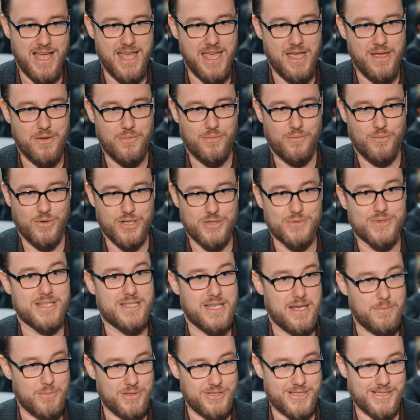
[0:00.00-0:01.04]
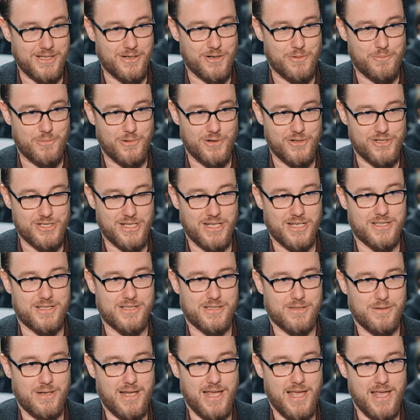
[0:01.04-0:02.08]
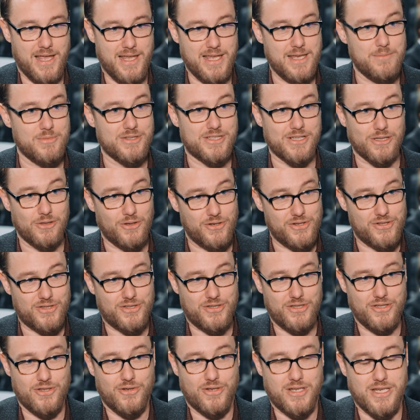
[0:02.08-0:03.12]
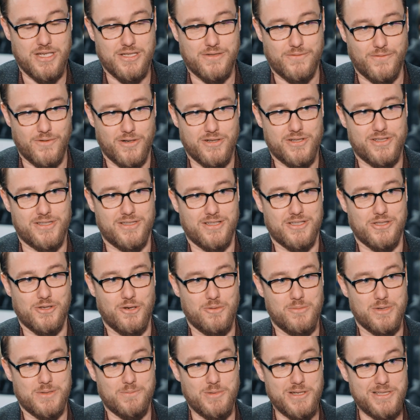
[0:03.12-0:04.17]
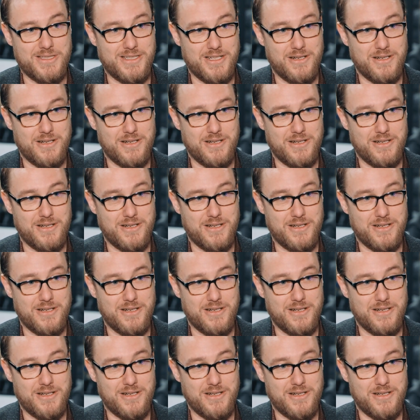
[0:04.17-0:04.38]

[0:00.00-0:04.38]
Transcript: uh, which was a demonstrator project uh, aiming to launch the UK's first autonomous bus